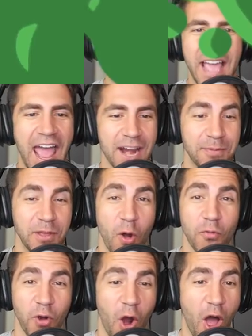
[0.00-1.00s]
We gotta be
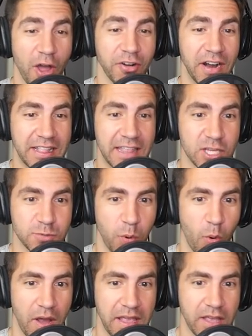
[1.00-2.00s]
over one hundred at this
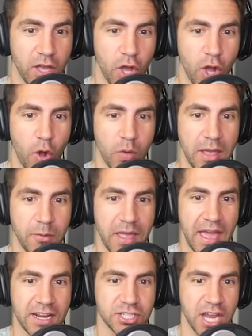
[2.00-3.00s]
point. Okay, we
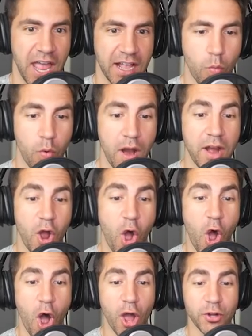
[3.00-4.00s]
gotta check. We're at one
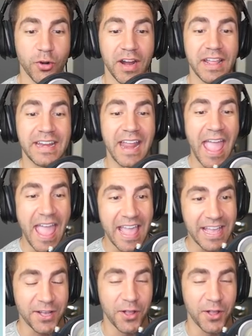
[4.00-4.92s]
hundred eight